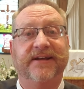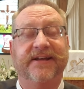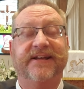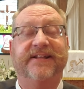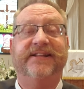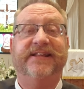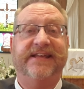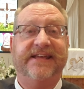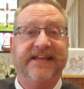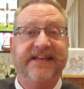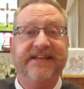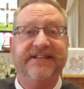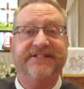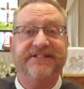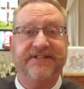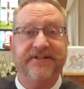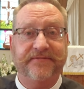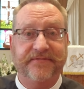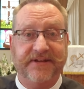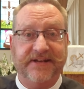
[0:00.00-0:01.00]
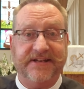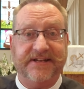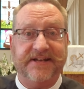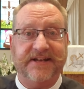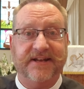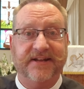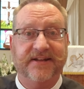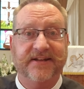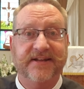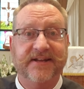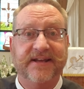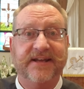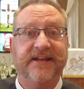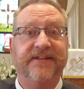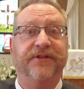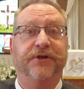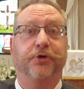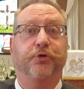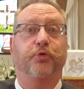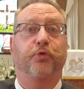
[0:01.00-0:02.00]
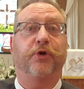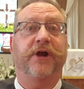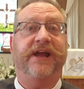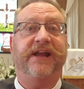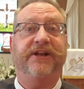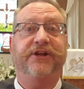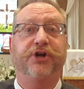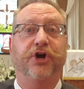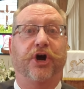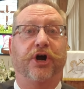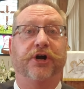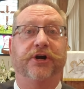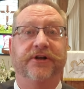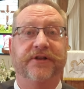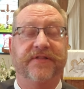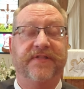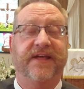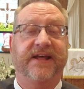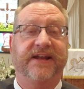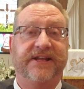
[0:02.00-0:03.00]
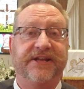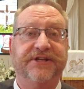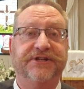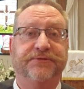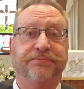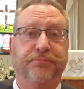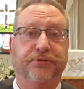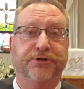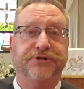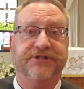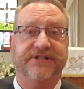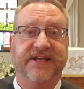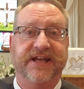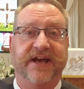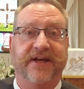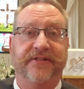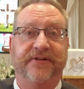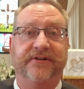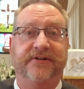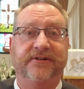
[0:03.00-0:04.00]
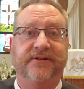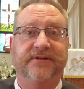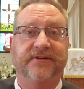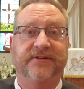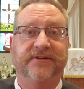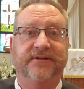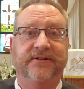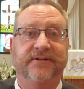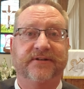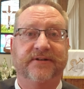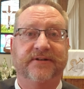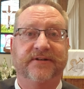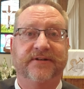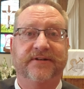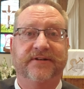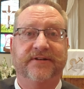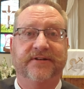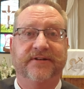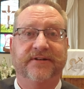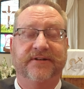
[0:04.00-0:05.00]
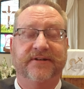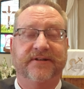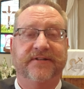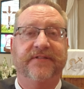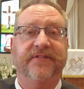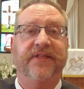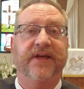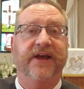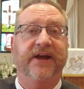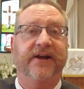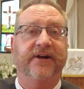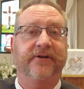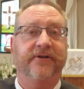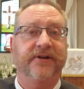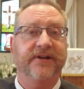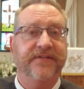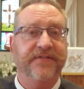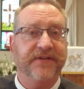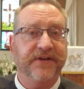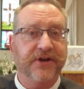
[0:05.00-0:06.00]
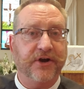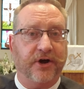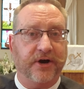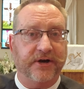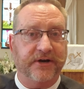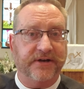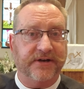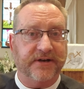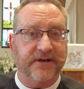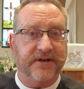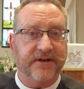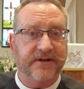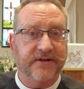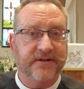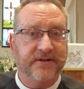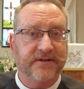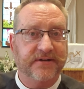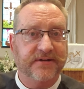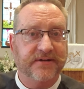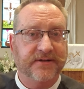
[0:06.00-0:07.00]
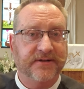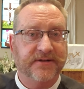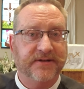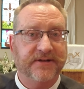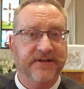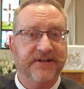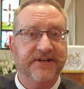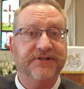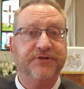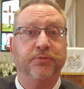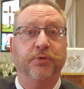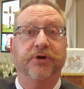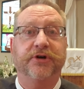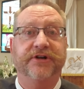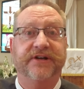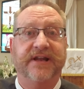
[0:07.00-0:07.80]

in the east of Eden, in the great garden that He has put together. There in the garden is where